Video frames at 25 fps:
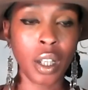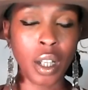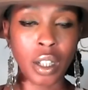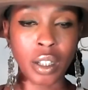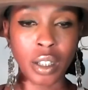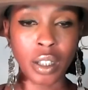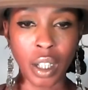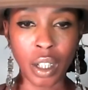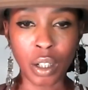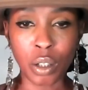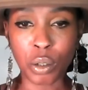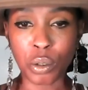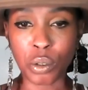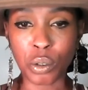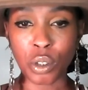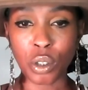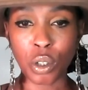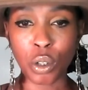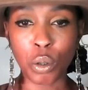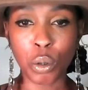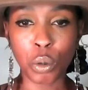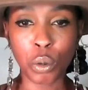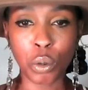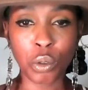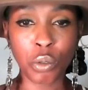an elder
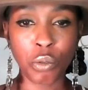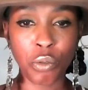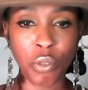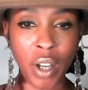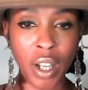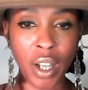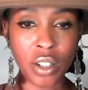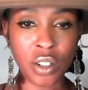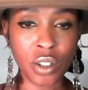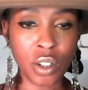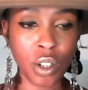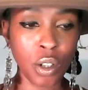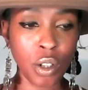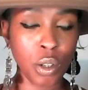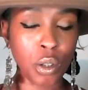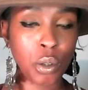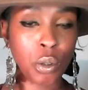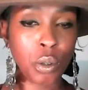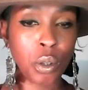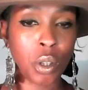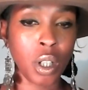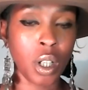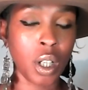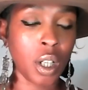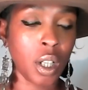called
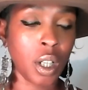Vasco.